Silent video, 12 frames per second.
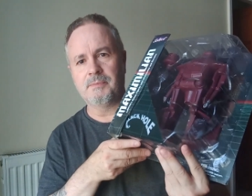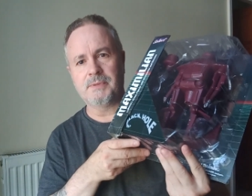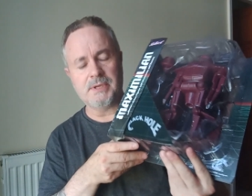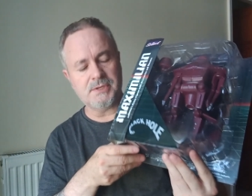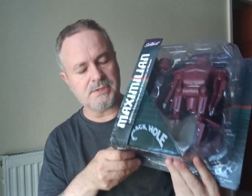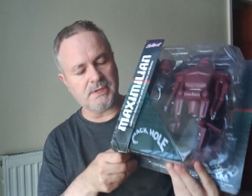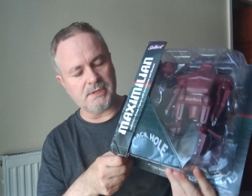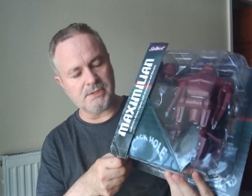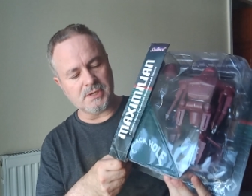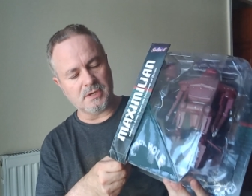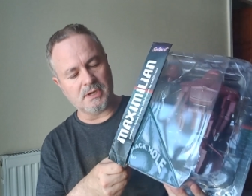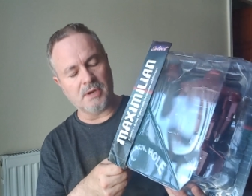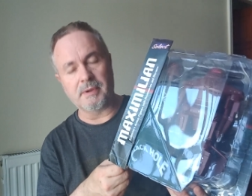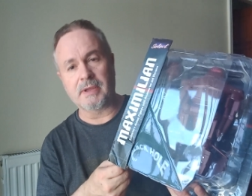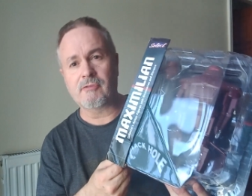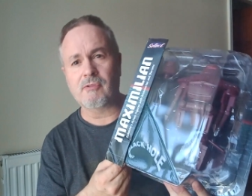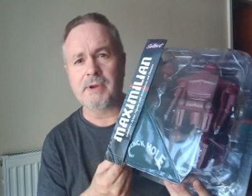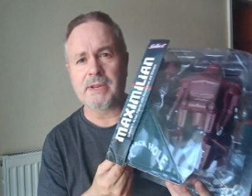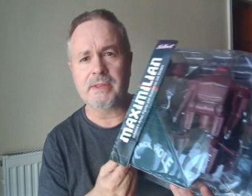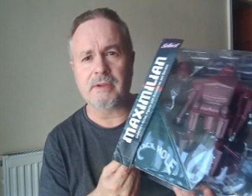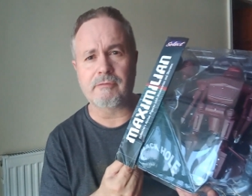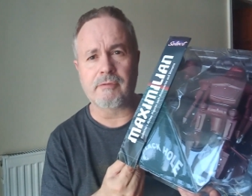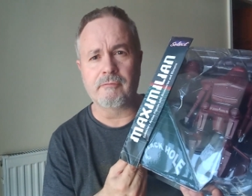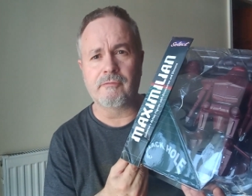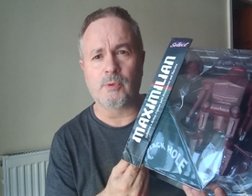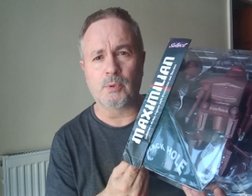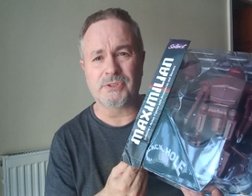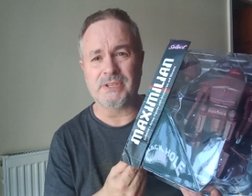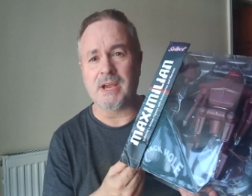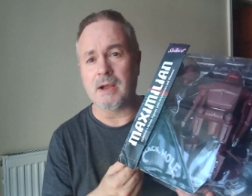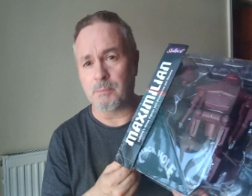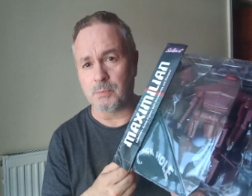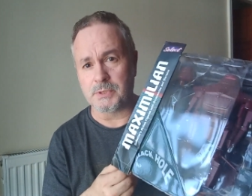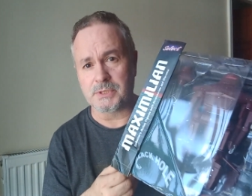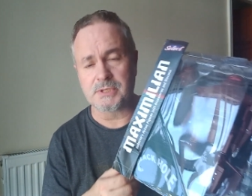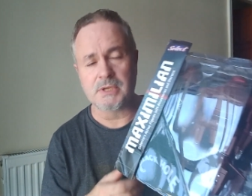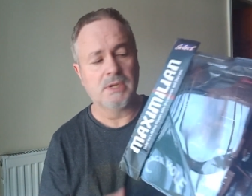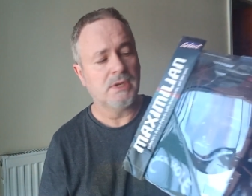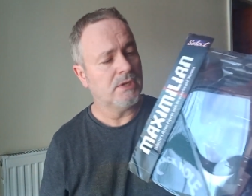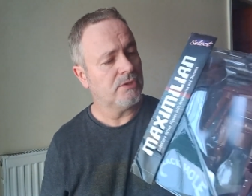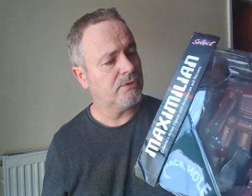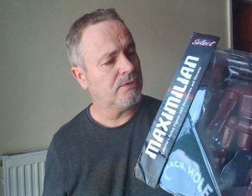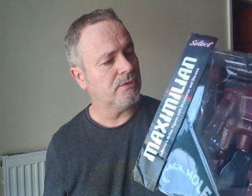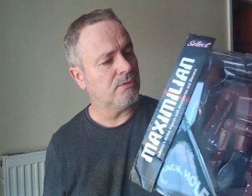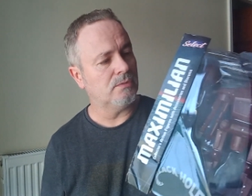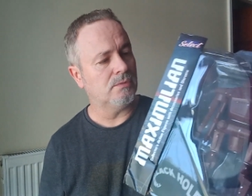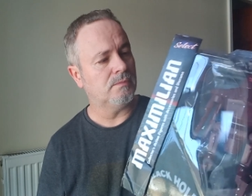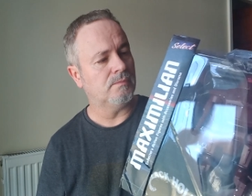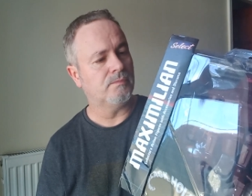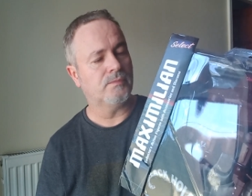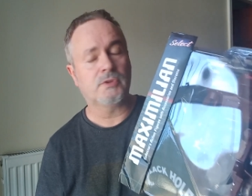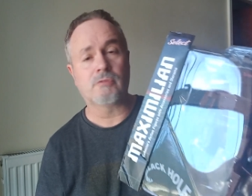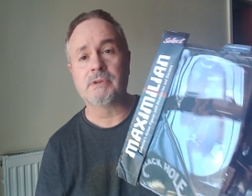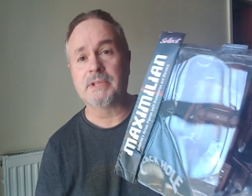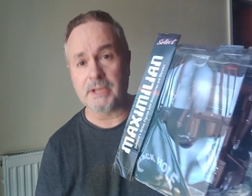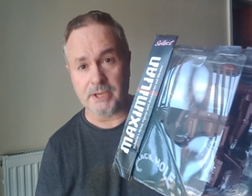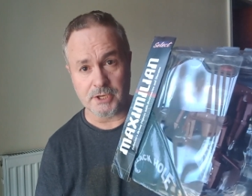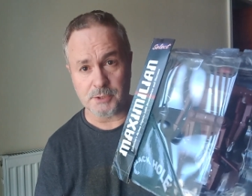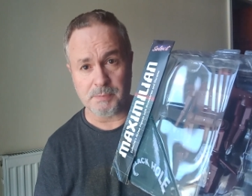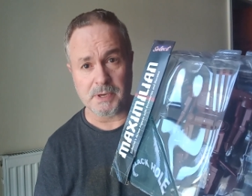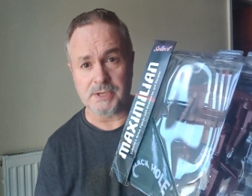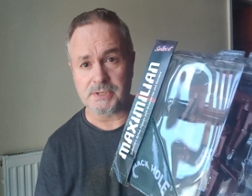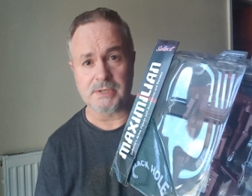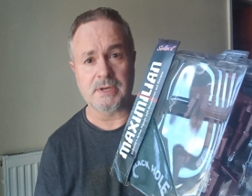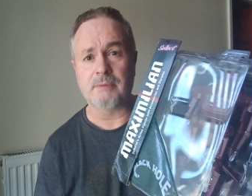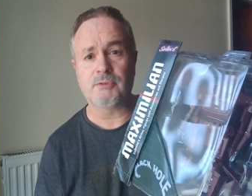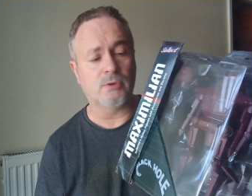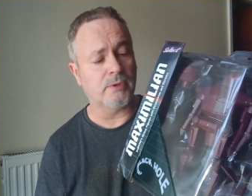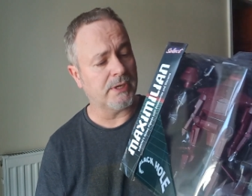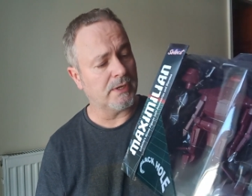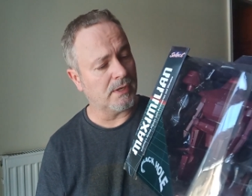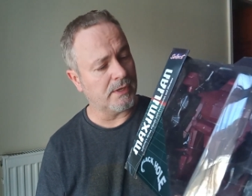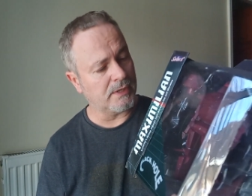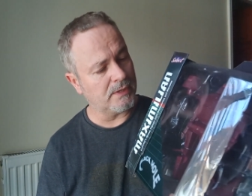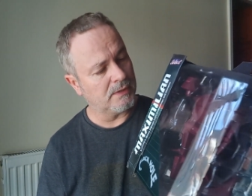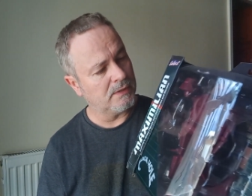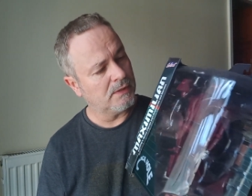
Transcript: These things are going for anything from 40 upwards to ridiculous prices, and I'm talking like